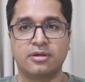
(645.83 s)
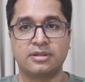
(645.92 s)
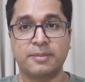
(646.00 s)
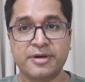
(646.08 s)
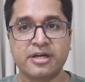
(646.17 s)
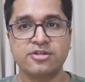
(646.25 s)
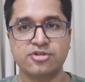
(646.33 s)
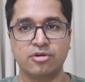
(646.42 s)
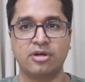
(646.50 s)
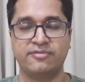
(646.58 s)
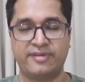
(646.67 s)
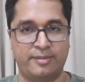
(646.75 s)
The British
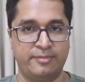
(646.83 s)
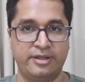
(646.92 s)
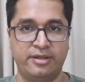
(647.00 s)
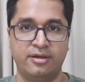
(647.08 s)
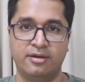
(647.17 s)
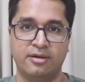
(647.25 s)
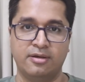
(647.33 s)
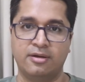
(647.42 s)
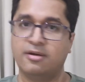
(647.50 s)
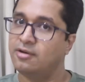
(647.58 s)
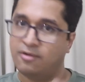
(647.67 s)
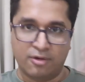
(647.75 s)
royal family,
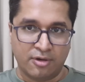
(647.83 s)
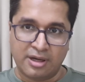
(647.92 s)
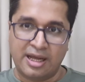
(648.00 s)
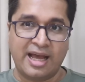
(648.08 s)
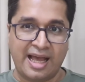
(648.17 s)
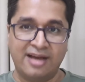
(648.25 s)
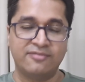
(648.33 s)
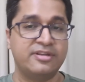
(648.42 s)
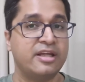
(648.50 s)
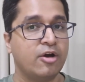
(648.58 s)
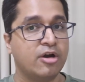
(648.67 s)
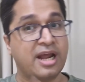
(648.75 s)
have
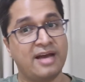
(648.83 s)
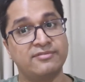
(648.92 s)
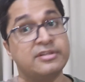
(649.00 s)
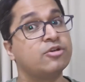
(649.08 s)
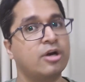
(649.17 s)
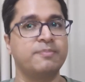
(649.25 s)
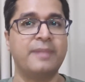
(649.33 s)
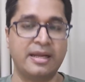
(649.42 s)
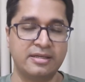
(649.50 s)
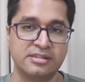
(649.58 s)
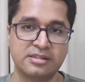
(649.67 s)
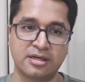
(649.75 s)
they or have they not
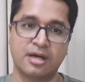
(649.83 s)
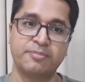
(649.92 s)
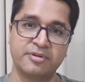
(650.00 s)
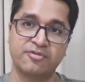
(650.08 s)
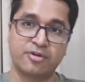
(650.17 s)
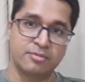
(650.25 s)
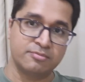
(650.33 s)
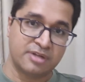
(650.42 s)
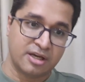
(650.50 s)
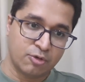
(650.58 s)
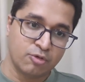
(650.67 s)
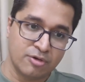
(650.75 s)
banished a couple from
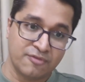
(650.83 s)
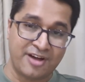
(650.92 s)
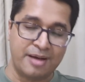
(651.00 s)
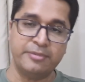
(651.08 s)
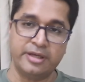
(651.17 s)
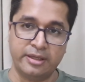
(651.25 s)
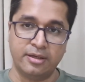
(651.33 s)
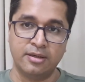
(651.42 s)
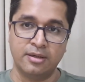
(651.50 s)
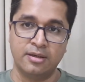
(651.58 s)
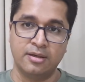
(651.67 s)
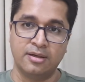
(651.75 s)
their own family?
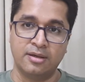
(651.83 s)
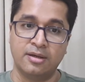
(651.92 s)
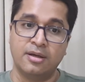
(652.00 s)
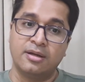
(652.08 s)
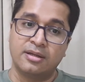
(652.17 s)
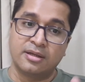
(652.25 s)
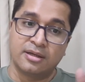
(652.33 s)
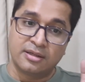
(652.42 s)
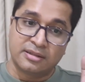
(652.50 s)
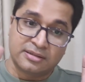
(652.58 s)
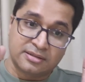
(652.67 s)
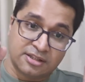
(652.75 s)

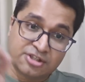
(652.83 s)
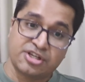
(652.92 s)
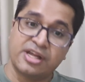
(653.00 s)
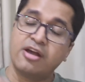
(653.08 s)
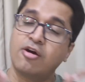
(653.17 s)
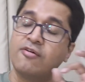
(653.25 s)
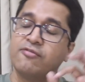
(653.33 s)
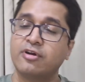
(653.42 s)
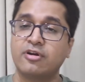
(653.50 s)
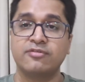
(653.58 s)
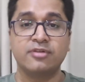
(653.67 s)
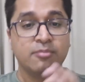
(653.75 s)
The Sheikh of
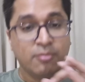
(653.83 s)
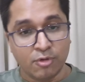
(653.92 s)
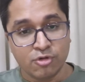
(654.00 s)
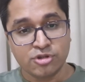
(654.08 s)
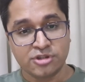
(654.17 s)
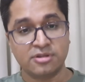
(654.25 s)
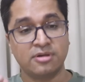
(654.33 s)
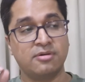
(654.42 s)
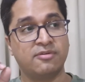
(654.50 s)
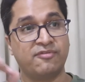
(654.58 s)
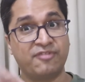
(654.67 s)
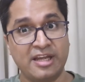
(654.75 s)
one of the most
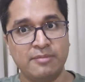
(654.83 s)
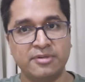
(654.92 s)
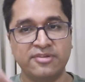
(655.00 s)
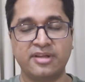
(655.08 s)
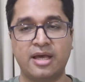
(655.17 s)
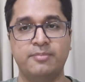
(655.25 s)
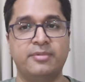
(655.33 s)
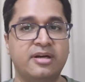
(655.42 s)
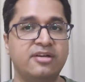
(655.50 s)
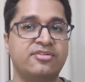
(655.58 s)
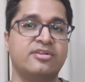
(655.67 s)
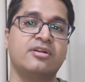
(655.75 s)
famous
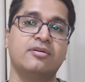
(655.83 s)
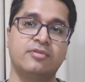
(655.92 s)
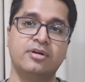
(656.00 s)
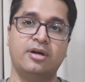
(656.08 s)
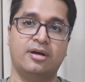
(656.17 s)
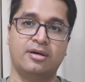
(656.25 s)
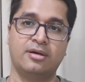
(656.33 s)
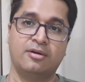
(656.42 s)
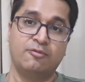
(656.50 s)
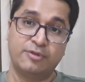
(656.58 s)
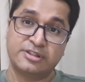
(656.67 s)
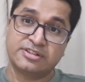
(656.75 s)
emirates in the world,
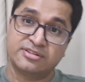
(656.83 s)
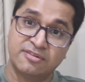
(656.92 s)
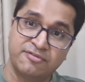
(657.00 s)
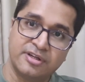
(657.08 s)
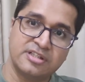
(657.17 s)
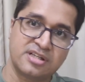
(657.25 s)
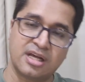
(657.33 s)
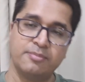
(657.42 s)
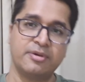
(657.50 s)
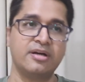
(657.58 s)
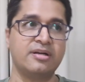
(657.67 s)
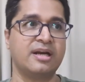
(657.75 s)
which is the first
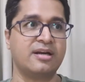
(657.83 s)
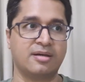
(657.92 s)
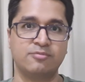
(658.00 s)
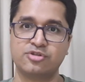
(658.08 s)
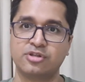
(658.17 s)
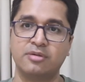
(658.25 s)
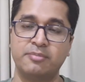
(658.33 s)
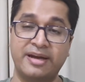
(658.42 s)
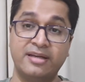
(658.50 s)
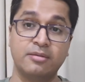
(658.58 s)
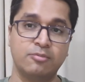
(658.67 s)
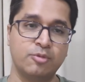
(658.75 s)
emirate that comes to your
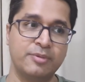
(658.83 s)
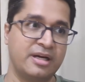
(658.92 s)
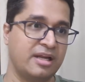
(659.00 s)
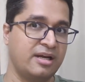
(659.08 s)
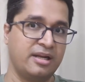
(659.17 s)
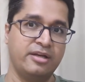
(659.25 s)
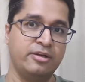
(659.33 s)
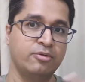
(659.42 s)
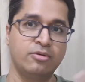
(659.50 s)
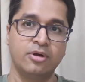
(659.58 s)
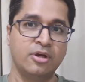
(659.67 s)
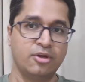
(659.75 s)
mind the moment I tell
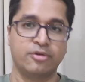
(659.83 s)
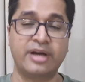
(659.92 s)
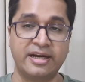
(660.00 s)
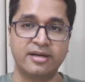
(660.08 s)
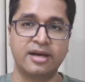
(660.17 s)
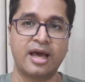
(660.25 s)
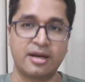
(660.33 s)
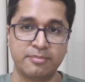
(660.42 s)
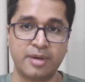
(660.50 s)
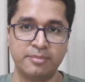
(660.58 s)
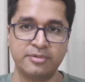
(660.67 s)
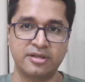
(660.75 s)
you United
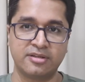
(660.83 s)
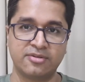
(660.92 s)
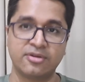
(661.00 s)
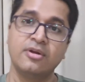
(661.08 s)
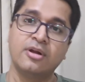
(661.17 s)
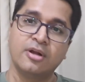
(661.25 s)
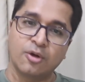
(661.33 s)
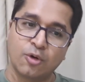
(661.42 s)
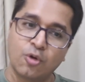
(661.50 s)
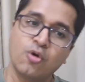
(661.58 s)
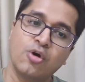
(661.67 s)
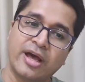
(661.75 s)
Arab Emirates.
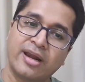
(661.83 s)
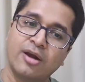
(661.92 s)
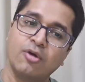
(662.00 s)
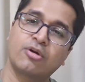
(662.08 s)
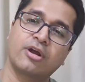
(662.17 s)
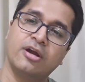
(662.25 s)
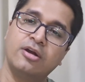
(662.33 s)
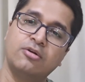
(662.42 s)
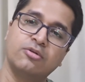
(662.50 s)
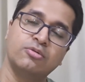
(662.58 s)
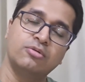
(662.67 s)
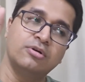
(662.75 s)
Go and look
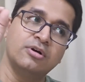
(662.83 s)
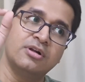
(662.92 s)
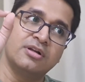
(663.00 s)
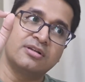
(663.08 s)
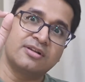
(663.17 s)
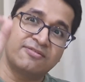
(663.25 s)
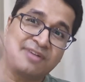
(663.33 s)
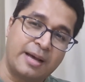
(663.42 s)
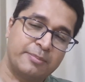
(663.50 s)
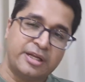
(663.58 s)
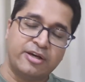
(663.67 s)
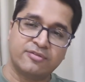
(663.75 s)
into the
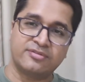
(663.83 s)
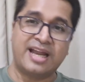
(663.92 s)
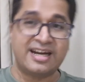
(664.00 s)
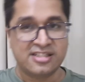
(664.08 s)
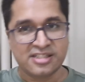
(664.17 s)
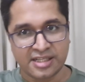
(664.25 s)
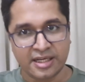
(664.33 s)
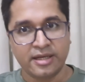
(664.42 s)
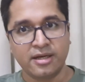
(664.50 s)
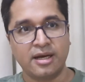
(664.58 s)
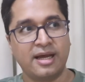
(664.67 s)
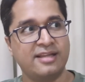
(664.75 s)
family of that
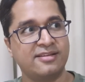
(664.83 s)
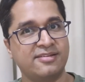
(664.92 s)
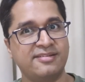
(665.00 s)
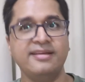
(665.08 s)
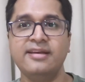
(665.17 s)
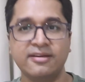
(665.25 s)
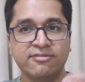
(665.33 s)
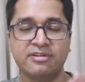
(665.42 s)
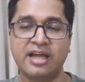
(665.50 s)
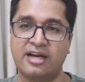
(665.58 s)
Sheikh and see if